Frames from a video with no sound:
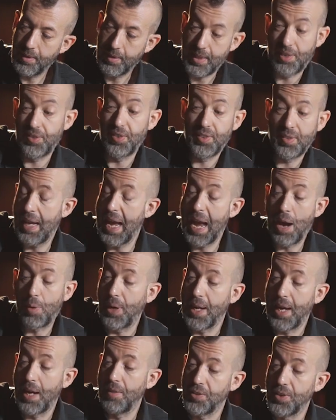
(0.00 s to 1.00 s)
that's how
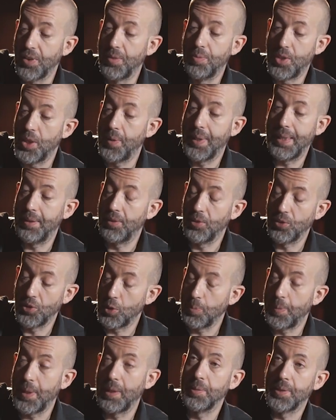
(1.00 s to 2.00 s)
I have to do it in order
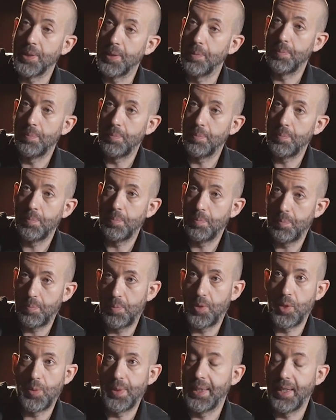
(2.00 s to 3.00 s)
to be able to
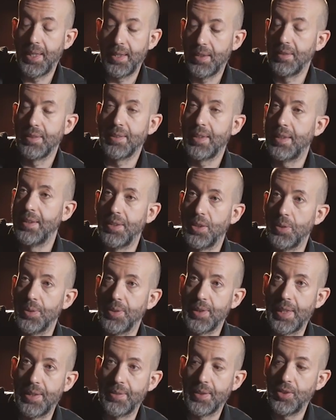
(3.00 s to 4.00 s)
do a gig and send it to a
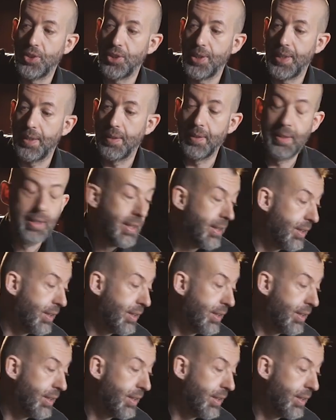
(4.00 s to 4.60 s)
sound engineer.